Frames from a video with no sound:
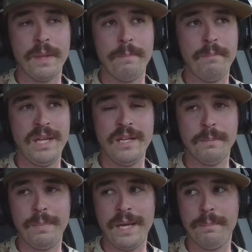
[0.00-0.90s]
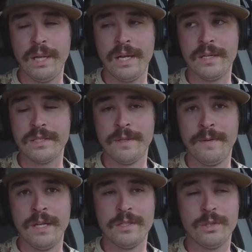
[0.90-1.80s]
medium pay players,
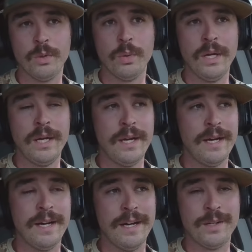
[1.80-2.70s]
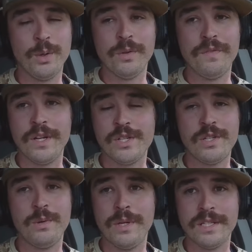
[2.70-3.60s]
so uh, goldfish,
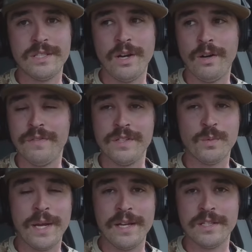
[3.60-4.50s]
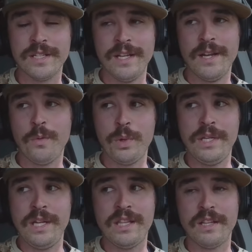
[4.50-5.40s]
tunas, dolphins, whales, we
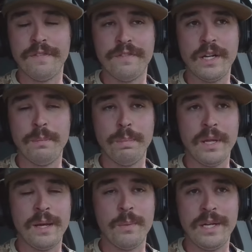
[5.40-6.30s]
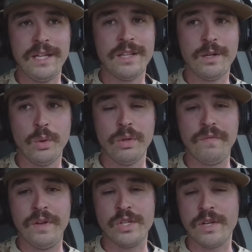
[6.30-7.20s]
need the free-to-play. We need the
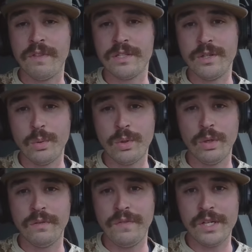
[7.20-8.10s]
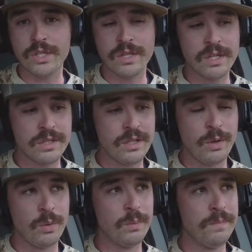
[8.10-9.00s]
goldfish. If there's no goldfish, there's
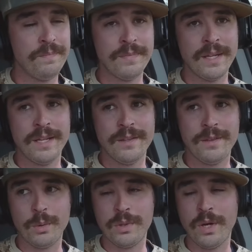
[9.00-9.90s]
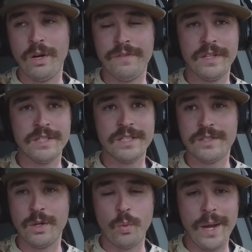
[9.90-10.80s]
no no dolphins, there's
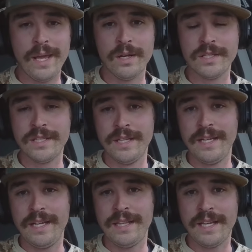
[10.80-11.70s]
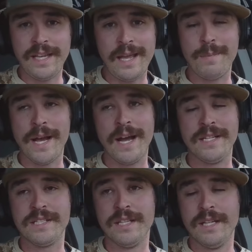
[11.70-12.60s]
no whales, the game
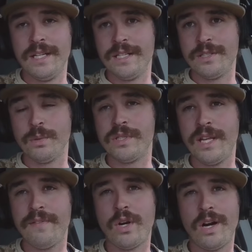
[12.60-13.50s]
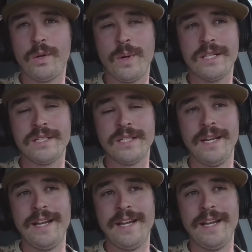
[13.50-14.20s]
dies. So Sea of Conquest,